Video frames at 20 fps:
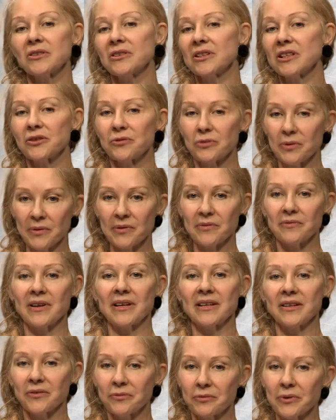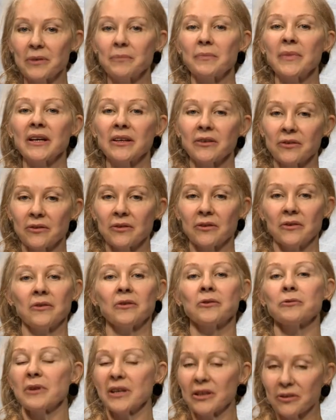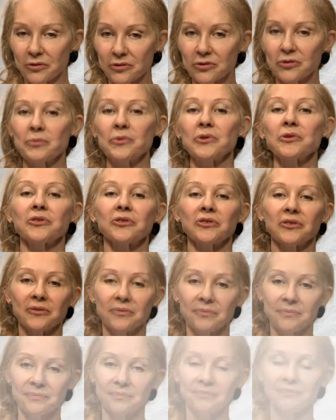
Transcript: on Extreme Events will make a, a great contribution.